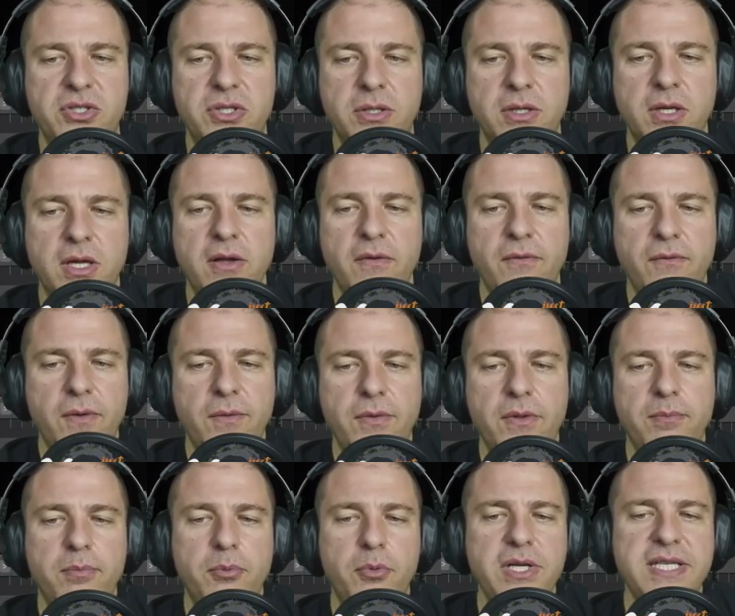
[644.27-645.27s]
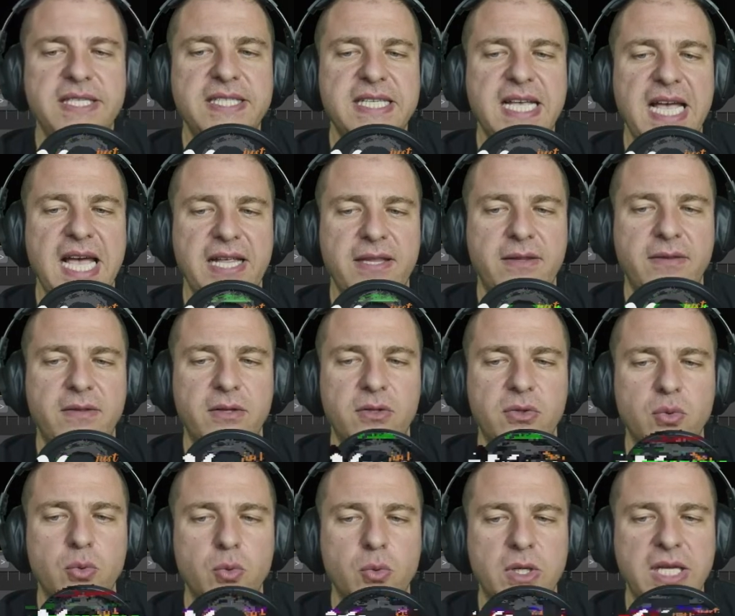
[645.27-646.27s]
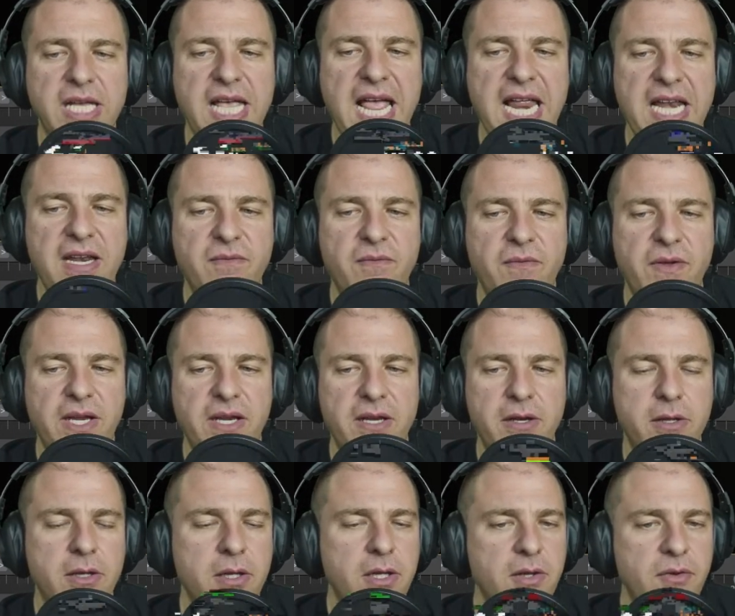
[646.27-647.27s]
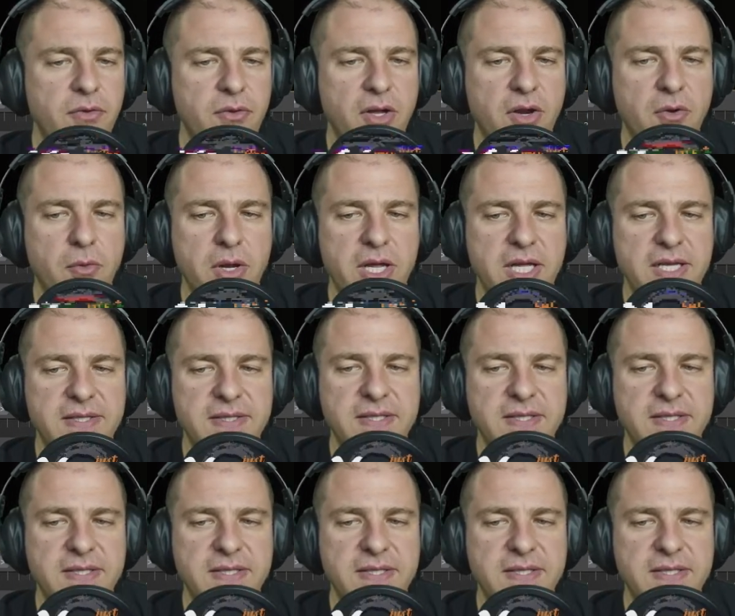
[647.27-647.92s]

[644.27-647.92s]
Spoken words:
from the preset to Kelvin degrees,